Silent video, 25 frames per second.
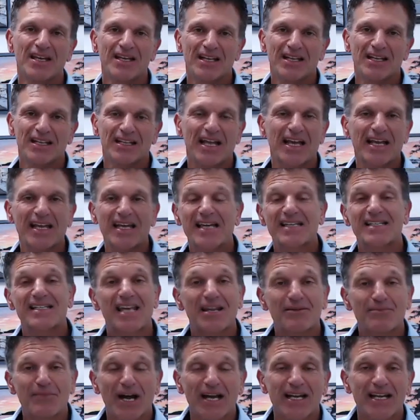Like I said,
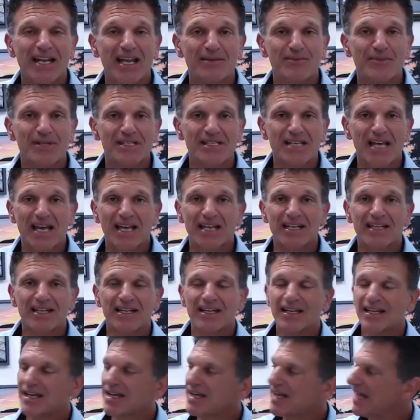my name is Ed,
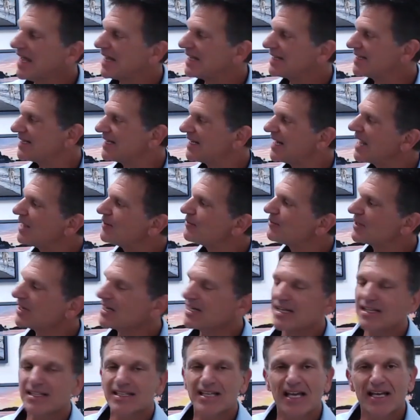and today we're going
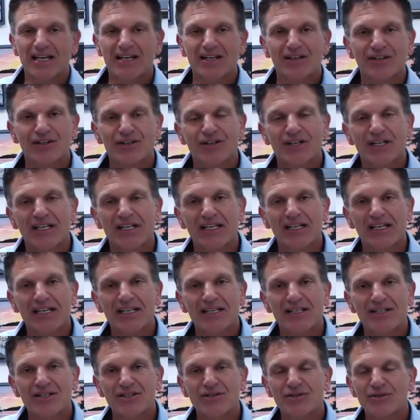to take a look
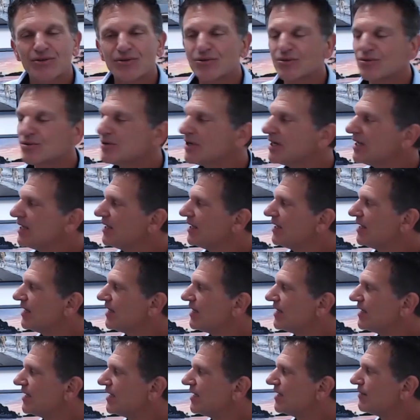into
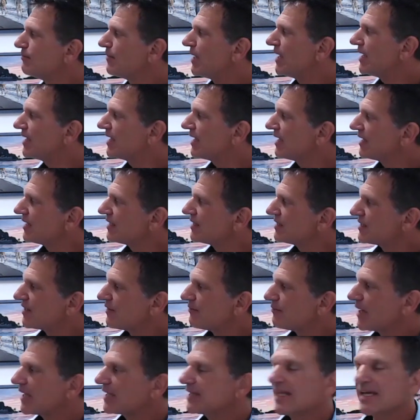the makings of
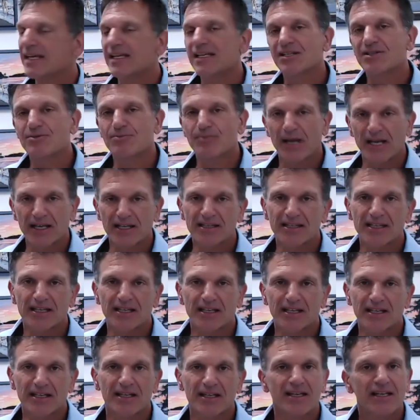my latest
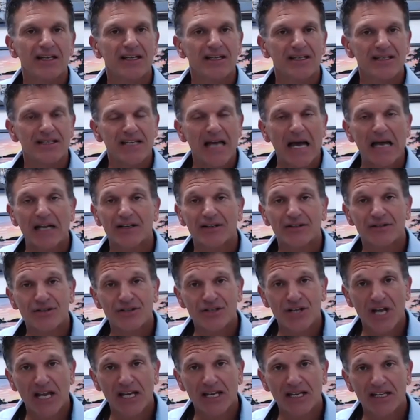painting titled
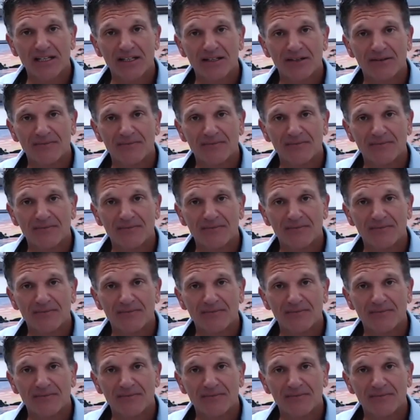Jade.